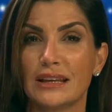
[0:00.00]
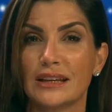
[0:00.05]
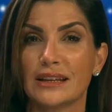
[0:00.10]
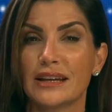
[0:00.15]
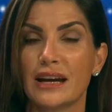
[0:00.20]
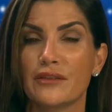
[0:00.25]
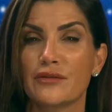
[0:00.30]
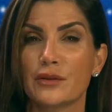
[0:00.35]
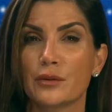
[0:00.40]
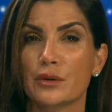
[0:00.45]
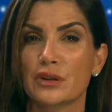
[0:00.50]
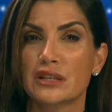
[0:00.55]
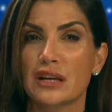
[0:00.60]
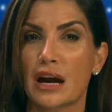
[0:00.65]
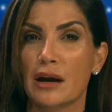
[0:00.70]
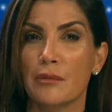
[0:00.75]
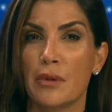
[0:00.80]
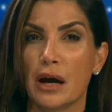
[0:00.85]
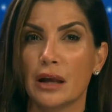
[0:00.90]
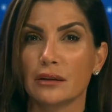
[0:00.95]
Yeah, if you were
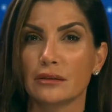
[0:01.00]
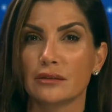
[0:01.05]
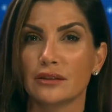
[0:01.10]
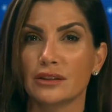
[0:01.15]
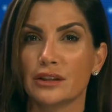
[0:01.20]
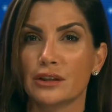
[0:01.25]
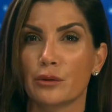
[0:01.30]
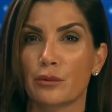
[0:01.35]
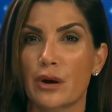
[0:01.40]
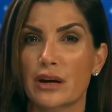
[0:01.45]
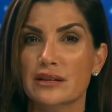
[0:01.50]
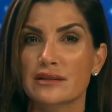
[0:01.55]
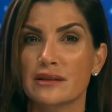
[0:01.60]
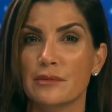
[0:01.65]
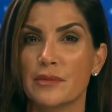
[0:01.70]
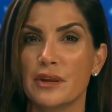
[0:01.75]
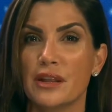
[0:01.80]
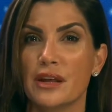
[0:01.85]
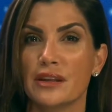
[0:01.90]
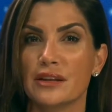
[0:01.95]
diabolical, you'd arrest
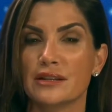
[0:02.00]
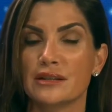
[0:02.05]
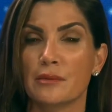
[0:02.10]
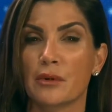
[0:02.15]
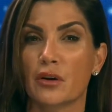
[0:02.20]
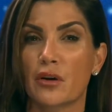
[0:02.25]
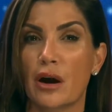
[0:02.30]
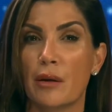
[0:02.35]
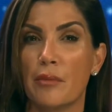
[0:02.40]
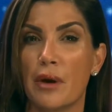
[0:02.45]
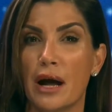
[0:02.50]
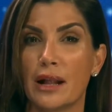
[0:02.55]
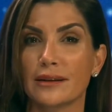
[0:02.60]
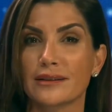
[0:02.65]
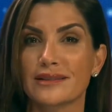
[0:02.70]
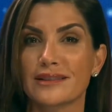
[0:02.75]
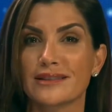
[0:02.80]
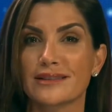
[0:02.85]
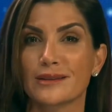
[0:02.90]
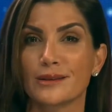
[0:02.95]
them and then the Democrat
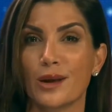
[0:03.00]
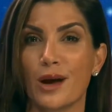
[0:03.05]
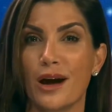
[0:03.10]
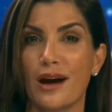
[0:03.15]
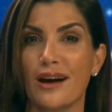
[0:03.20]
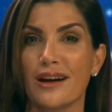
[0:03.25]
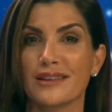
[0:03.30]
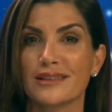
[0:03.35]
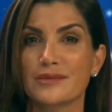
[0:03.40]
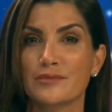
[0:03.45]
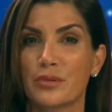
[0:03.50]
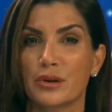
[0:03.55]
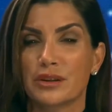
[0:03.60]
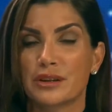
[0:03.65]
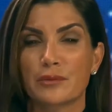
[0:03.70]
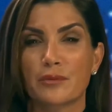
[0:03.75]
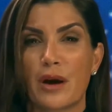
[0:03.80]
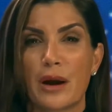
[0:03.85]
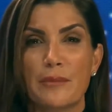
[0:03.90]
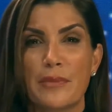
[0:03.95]
policies and laws put
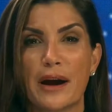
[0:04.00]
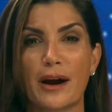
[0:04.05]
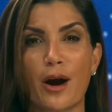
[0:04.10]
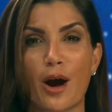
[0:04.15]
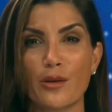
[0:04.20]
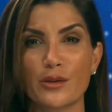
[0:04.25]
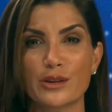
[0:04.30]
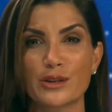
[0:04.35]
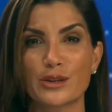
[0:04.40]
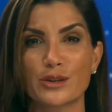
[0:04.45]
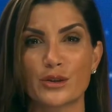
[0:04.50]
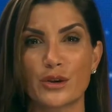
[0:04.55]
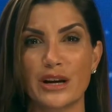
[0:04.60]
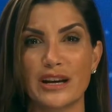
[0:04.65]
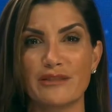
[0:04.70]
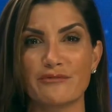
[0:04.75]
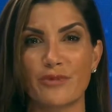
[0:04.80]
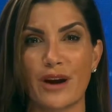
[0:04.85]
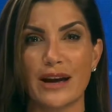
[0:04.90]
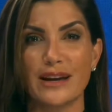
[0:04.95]
them right back on the
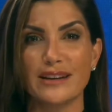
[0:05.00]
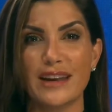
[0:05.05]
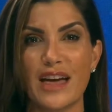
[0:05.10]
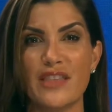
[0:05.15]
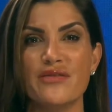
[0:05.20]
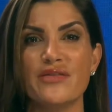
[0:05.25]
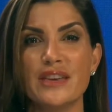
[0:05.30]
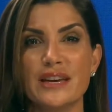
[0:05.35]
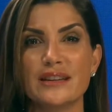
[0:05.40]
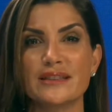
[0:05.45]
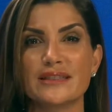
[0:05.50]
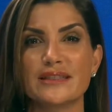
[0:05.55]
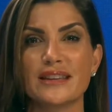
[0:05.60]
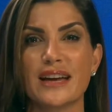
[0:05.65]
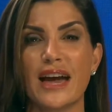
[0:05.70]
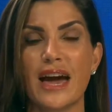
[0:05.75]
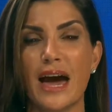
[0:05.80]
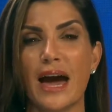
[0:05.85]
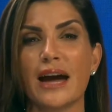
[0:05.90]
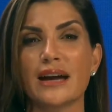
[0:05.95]
street, right? And this
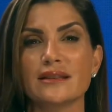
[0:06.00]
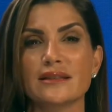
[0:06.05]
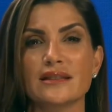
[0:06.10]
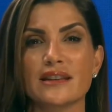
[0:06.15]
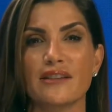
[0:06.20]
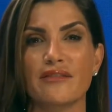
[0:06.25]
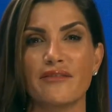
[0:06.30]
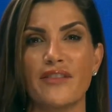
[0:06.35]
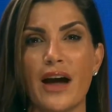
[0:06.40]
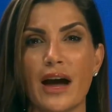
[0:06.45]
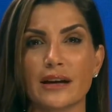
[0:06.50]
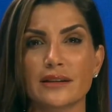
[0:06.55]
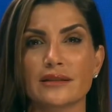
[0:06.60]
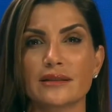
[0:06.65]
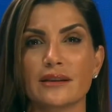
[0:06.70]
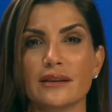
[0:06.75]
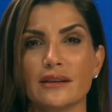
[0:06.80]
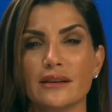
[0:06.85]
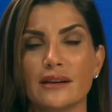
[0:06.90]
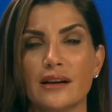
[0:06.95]
has the effect
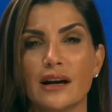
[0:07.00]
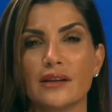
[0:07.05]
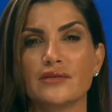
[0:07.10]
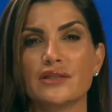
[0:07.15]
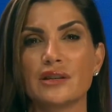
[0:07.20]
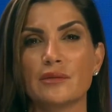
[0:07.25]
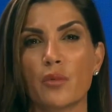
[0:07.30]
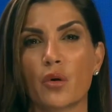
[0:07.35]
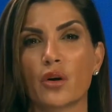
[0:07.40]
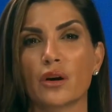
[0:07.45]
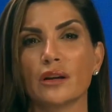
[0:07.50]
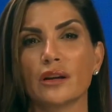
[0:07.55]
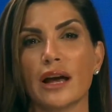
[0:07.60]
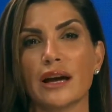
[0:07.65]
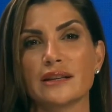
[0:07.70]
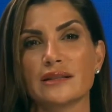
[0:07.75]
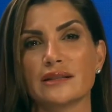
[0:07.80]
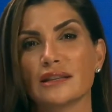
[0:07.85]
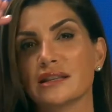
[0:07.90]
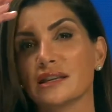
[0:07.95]
of
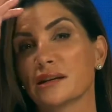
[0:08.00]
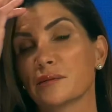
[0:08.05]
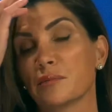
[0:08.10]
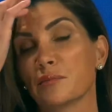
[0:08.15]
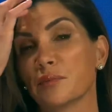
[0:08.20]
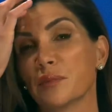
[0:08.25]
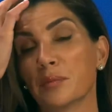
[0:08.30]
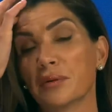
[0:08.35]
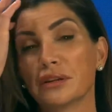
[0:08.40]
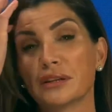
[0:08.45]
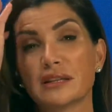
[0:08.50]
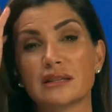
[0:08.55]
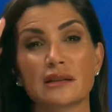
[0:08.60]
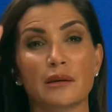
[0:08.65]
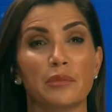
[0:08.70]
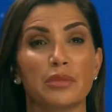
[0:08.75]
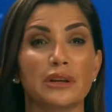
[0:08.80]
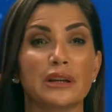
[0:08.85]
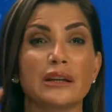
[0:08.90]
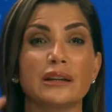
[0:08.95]
demoralizing the, the, police
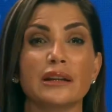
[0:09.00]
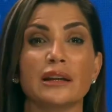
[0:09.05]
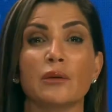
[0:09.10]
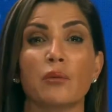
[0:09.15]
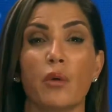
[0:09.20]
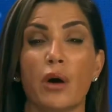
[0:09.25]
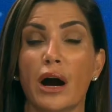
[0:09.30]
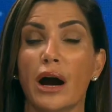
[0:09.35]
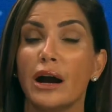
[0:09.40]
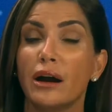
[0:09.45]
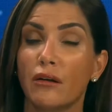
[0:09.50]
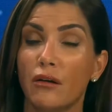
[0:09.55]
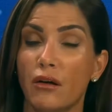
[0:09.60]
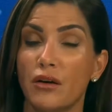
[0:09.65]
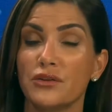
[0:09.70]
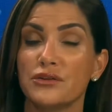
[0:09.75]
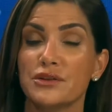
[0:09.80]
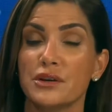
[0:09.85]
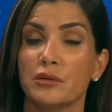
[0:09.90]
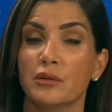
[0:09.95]
completely while
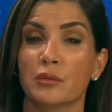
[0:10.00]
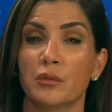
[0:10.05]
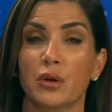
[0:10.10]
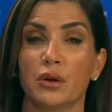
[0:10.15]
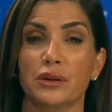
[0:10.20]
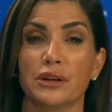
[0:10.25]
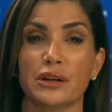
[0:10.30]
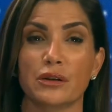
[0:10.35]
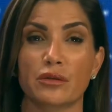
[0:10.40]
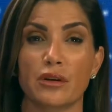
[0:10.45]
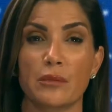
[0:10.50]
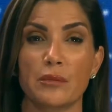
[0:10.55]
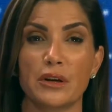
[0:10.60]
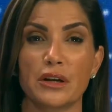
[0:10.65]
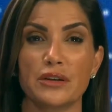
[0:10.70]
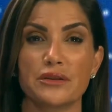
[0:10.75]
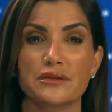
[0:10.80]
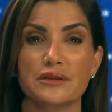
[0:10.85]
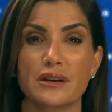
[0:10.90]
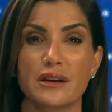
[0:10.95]
also emboldening
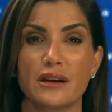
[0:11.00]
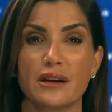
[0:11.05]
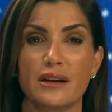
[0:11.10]
criminals.